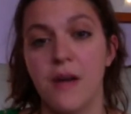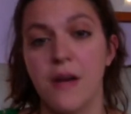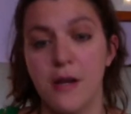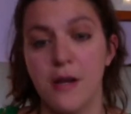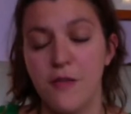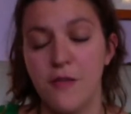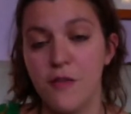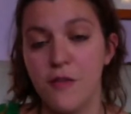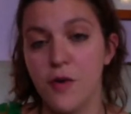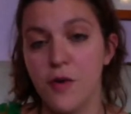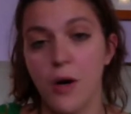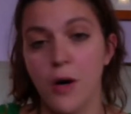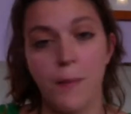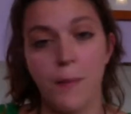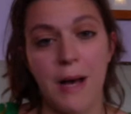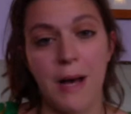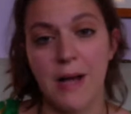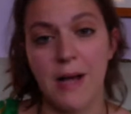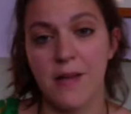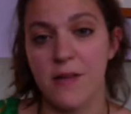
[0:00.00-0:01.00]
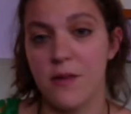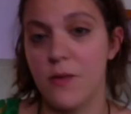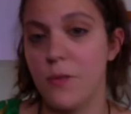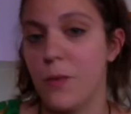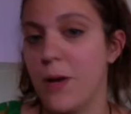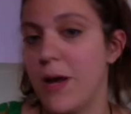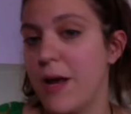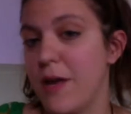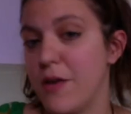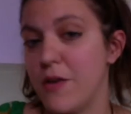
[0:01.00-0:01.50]
And if you've got a pattern
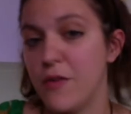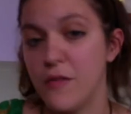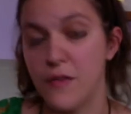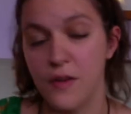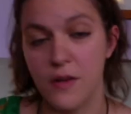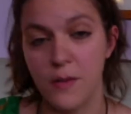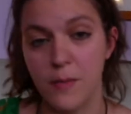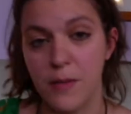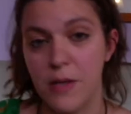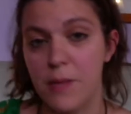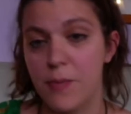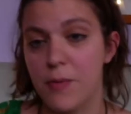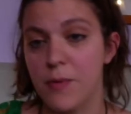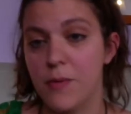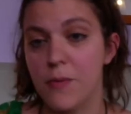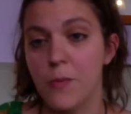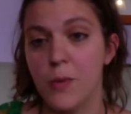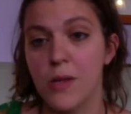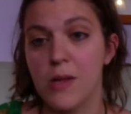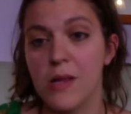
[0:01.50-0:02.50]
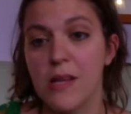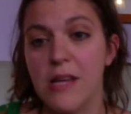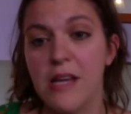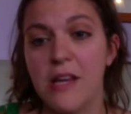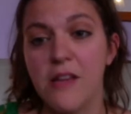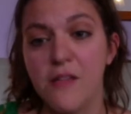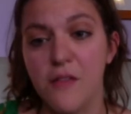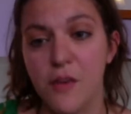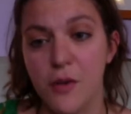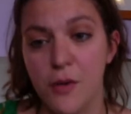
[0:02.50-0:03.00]
where you feel people will
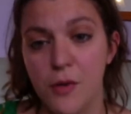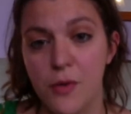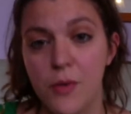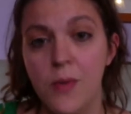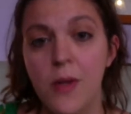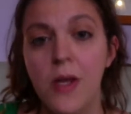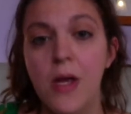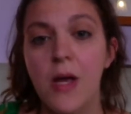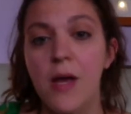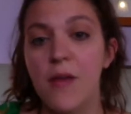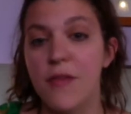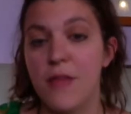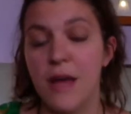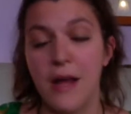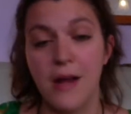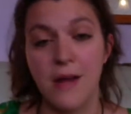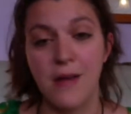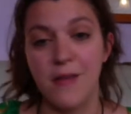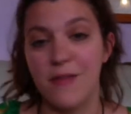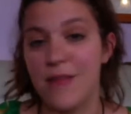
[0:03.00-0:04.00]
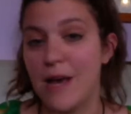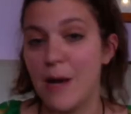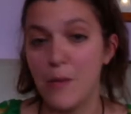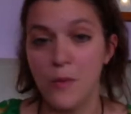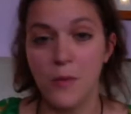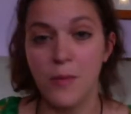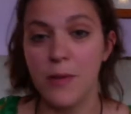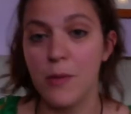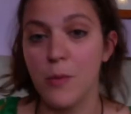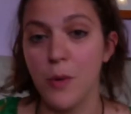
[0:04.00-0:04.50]
leave you, then that
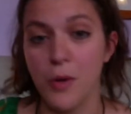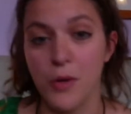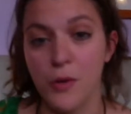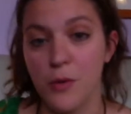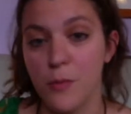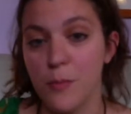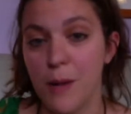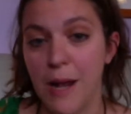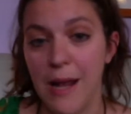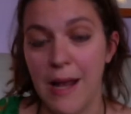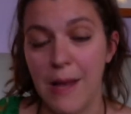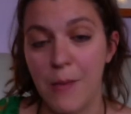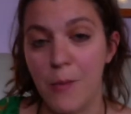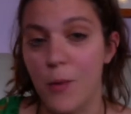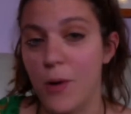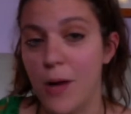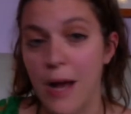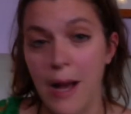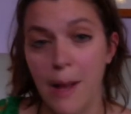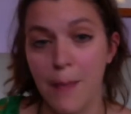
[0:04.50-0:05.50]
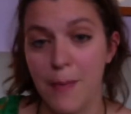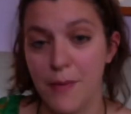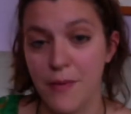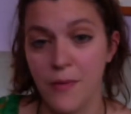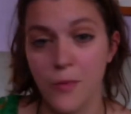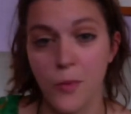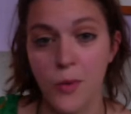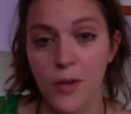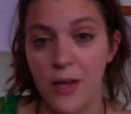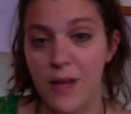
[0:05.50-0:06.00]
will be what you play, what happens,
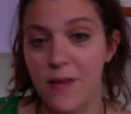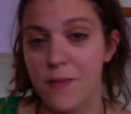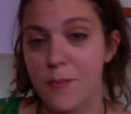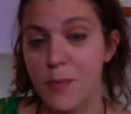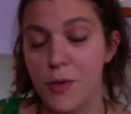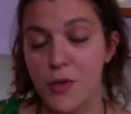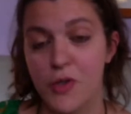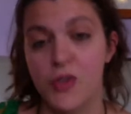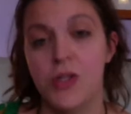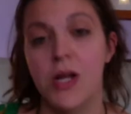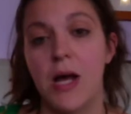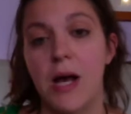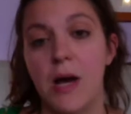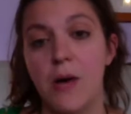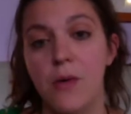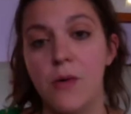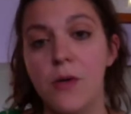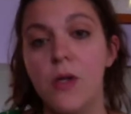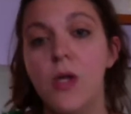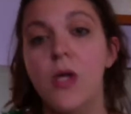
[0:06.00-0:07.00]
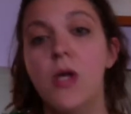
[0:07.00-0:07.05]
what gets pushed out.